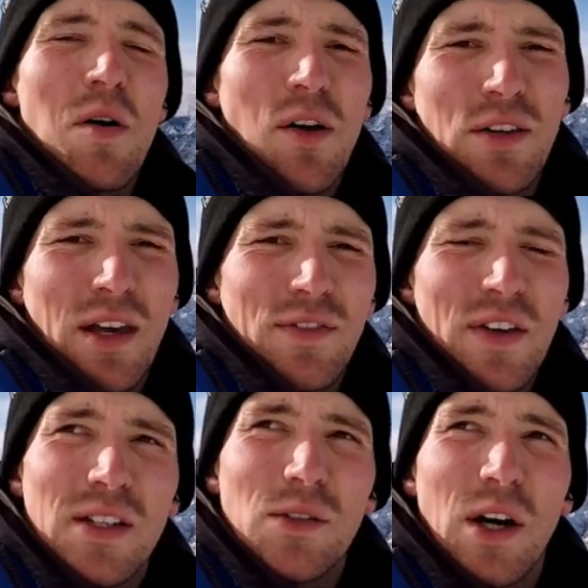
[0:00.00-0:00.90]
put all the
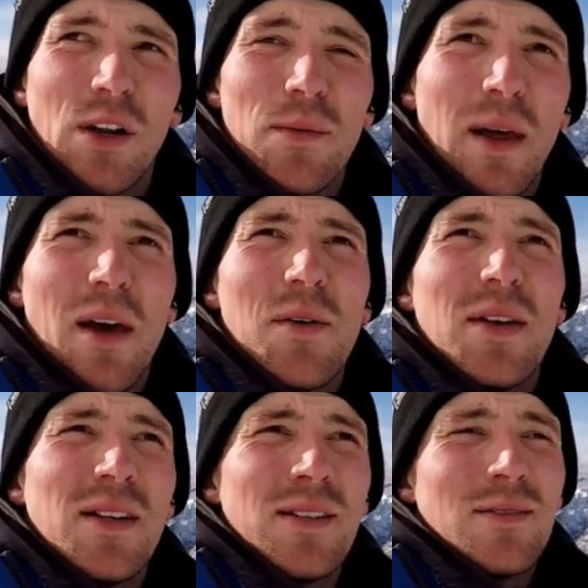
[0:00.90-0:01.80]
effort into it, got up
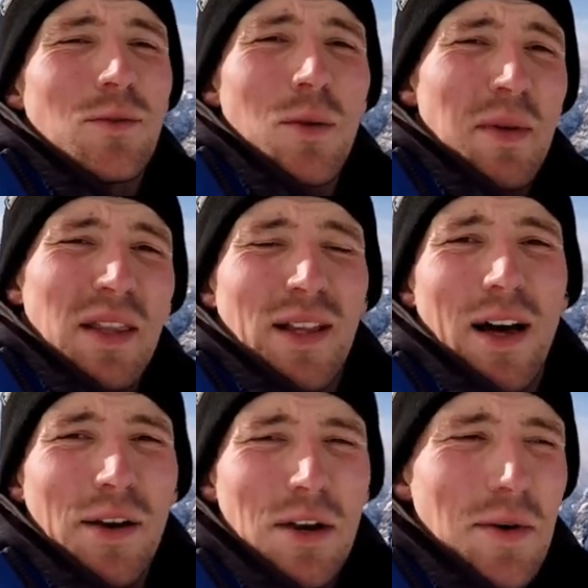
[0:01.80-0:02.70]
there and would have been in
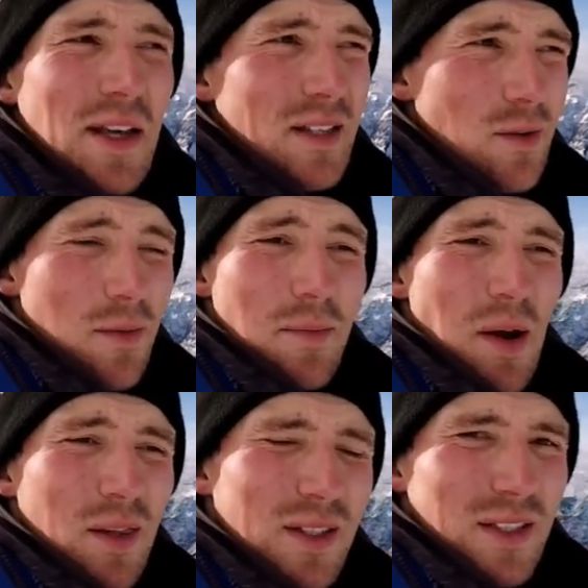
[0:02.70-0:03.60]
the cloud anyway, so it would have
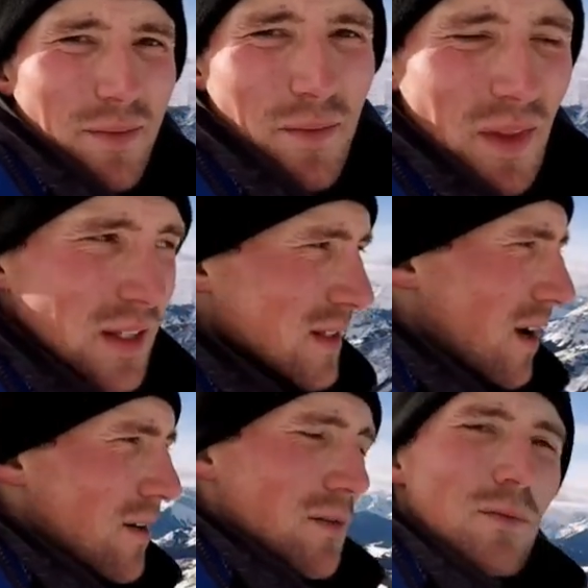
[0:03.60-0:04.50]
been pointless.
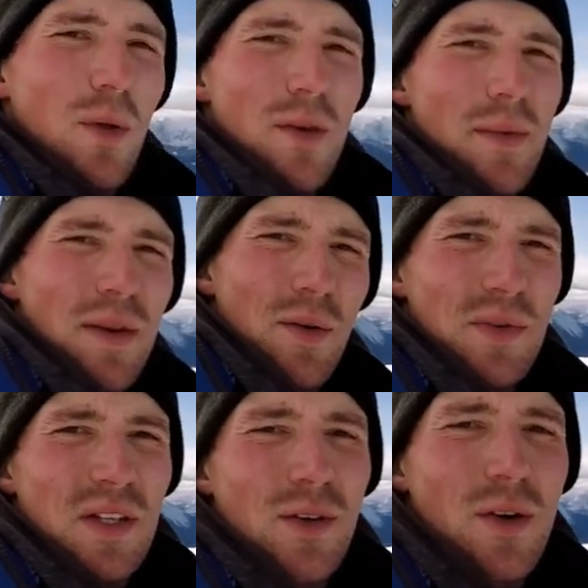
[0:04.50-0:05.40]
So probably a better
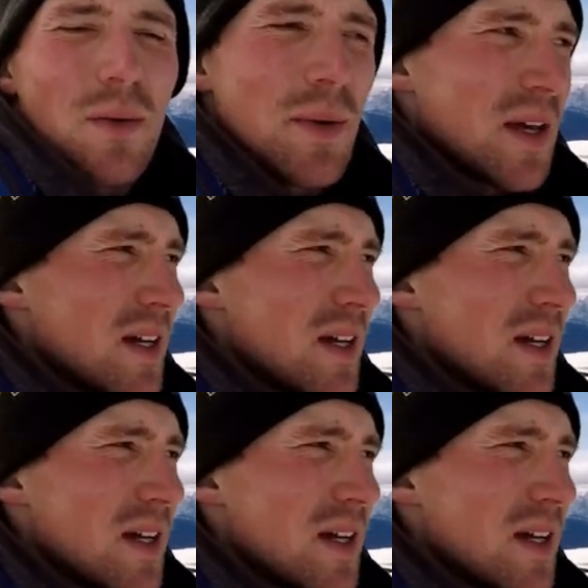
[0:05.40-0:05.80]
option to come